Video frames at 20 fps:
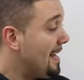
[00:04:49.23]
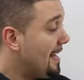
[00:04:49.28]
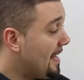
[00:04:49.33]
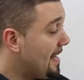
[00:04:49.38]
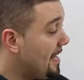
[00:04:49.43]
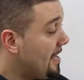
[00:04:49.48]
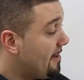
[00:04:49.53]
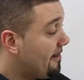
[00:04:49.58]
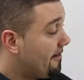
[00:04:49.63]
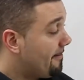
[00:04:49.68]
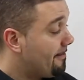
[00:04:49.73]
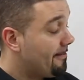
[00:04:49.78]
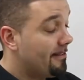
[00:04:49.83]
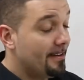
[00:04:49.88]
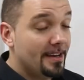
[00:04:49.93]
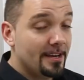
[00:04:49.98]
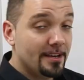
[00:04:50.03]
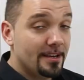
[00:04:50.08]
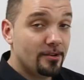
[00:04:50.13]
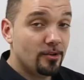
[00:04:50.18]
If
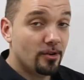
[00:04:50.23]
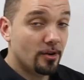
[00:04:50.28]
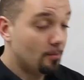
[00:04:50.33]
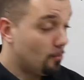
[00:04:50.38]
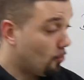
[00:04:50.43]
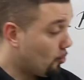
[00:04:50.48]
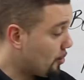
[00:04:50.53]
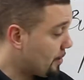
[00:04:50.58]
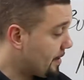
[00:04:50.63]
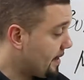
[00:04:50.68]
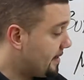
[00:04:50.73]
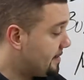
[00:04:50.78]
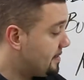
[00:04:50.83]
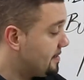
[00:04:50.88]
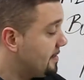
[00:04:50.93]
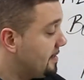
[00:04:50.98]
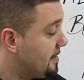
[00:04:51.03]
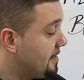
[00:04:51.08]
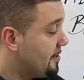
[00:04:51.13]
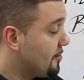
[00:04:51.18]
your
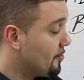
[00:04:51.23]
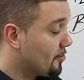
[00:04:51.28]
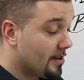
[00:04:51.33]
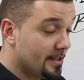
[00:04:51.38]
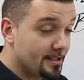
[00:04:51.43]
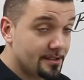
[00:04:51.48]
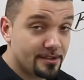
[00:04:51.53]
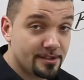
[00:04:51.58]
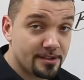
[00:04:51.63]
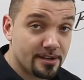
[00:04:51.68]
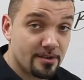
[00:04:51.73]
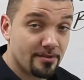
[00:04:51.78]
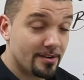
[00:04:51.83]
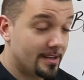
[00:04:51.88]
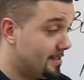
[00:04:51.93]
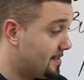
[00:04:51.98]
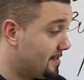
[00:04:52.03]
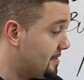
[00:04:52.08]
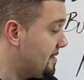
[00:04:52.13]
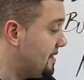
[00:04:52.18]
mortgage, your
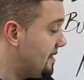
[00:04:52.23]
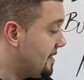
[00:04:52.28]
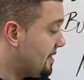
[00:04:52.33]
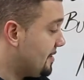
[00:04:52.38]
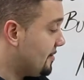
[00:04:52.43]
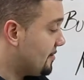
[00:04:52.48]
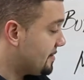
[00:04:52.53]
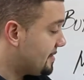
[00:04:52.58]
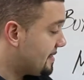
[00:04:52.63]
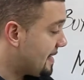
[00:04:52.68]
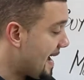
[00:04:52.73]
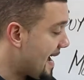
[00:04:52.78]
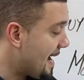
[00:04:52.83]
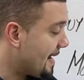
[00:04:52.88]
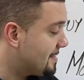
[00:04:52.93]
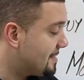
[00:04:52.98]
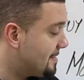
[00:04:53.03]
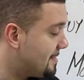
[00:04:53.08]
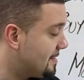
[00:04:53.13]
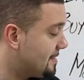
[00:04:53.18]
insurance, your
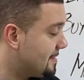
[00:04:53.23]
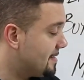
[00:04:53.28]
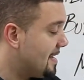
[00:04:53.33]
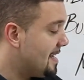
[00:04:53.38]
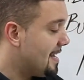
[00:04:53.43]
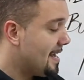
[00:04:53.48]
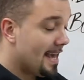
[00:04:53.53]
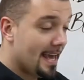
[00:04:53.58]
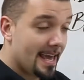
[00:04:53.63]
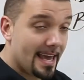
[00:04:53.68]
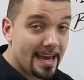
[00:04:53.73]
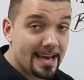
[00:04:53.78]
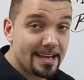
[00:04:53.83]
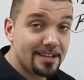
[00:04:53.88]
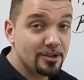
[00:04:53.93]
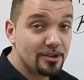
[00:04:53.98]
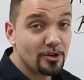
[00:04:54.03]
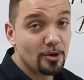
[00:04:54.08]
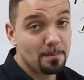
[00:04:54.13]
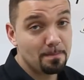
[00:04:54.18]
taxes,
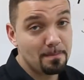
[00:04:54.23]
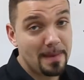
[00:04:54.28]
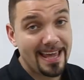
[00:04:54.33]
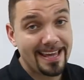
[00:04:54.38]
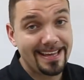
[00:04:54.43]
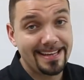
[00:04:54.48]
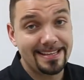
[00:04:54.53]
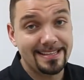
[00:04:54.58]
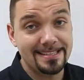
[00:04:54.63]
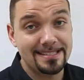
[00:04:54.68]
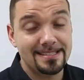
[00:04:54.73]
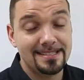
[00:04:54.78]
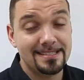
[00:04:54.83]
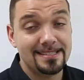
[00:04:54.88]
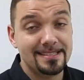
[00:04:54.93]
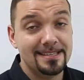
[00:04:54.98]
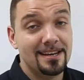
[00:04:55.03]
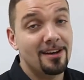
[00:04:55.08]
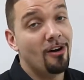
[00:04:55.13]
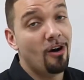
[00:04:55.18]
and your
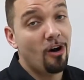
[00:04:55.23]
maintenance,